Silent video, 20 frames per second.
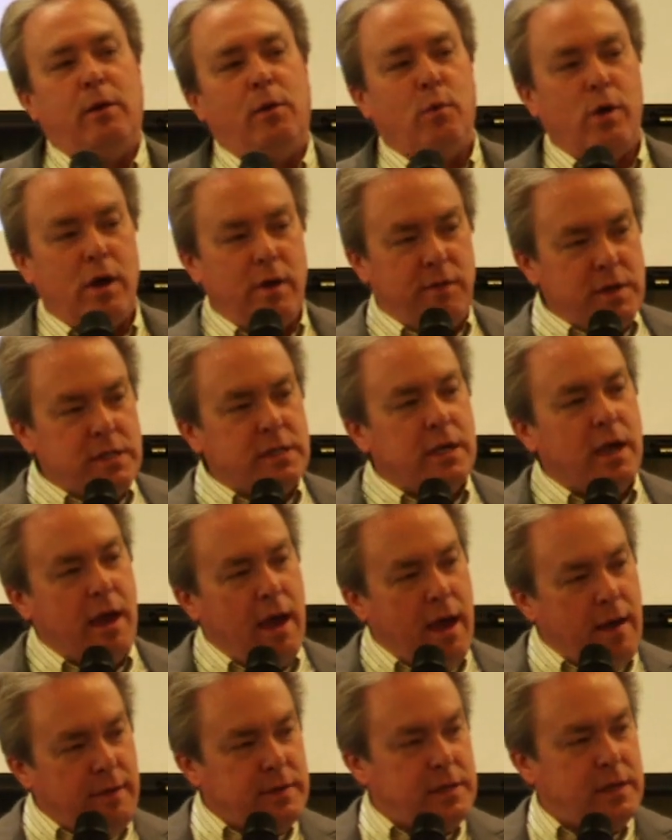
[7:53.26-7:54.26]
one of his
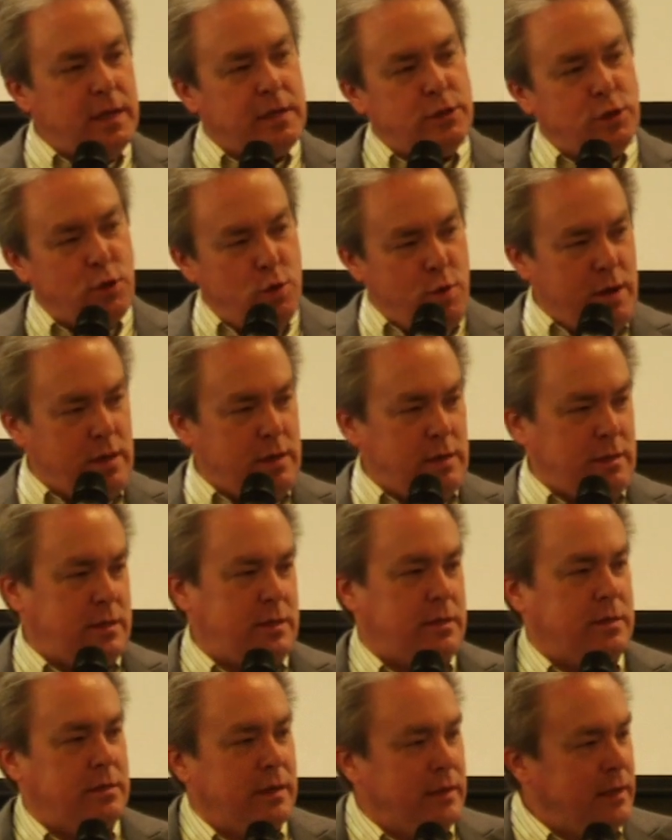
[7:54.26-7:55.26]
calves has
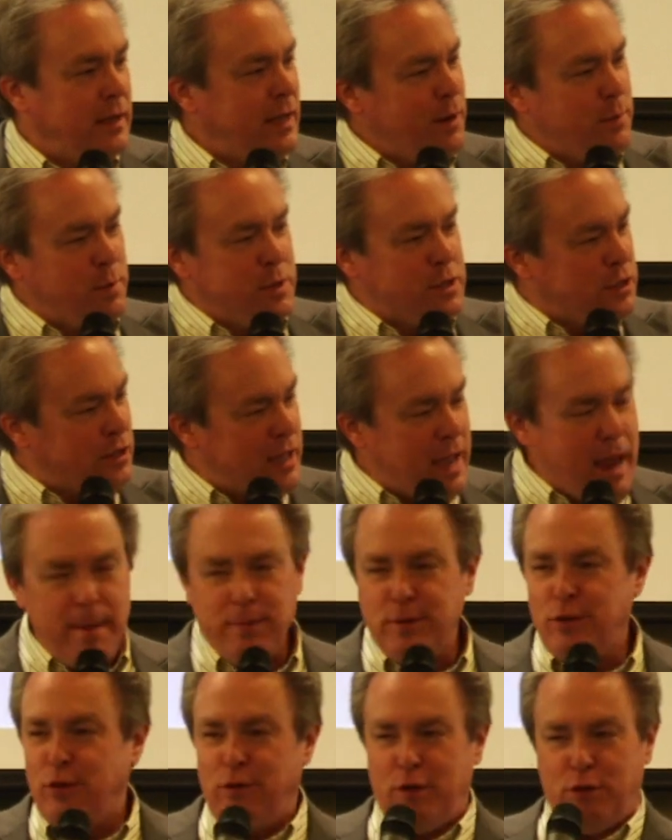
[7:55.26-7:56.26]
twins. He was
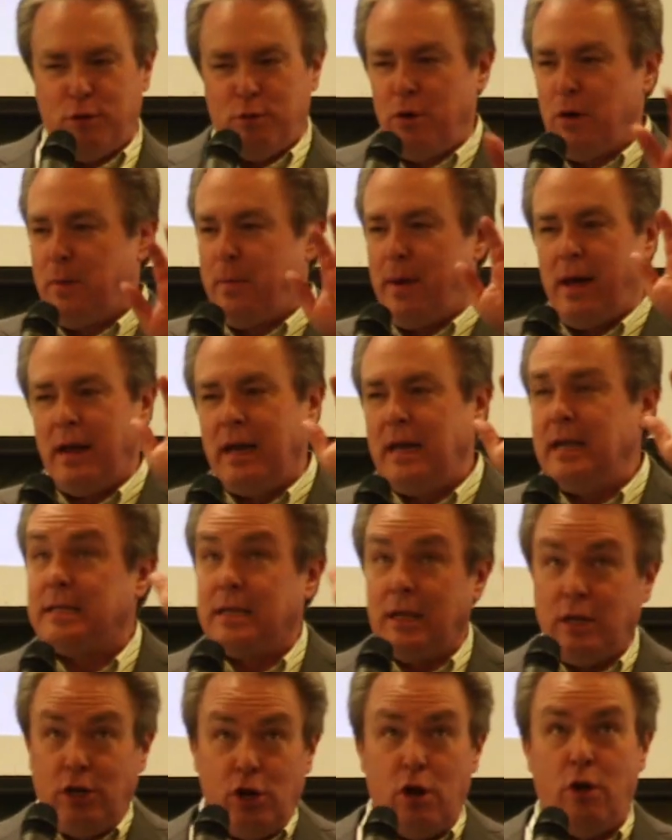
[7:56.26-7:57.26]
absolutely thrilled about it. He
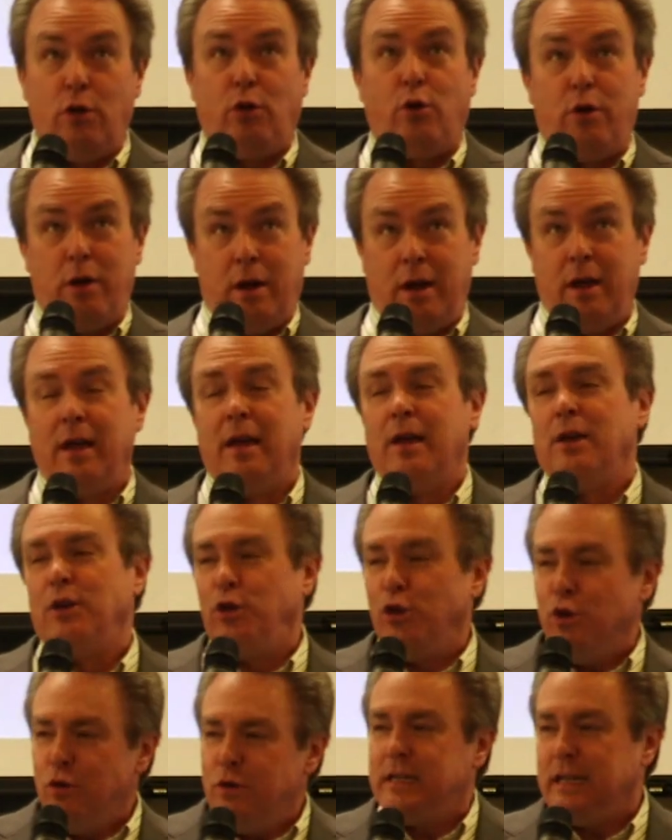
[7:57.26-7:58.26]
said, You know, Lord,
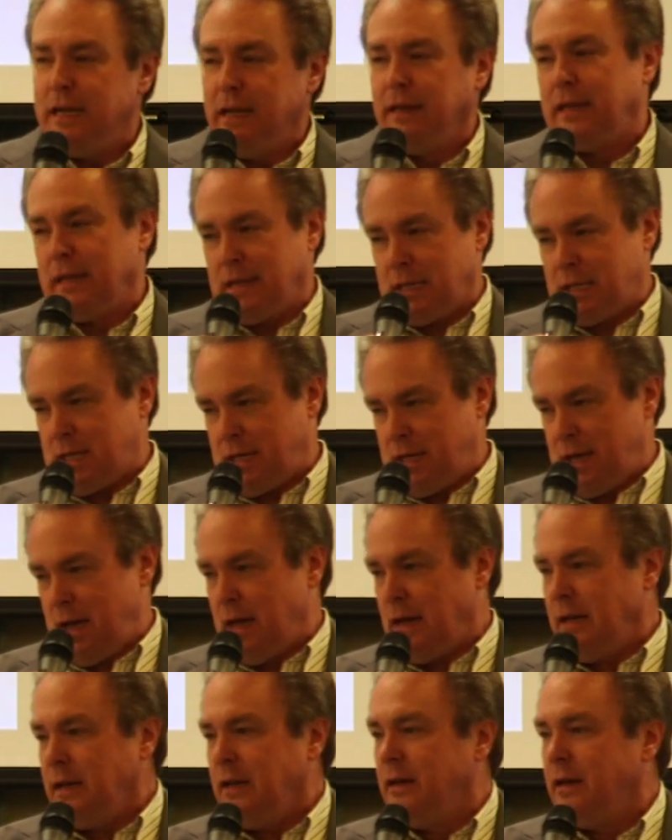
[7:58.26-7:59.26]
you did this
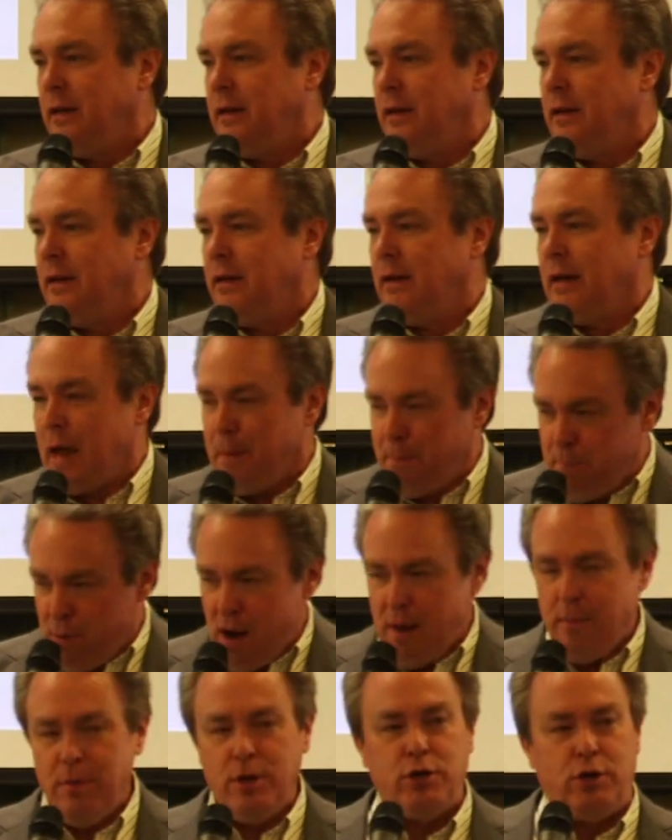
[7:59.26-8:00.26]
thing. I
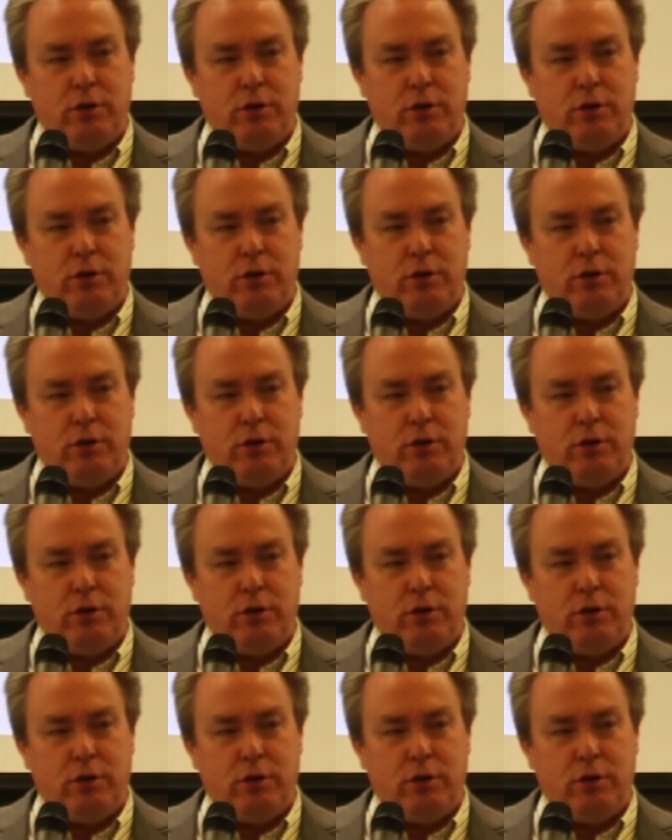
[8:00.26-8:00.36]
promise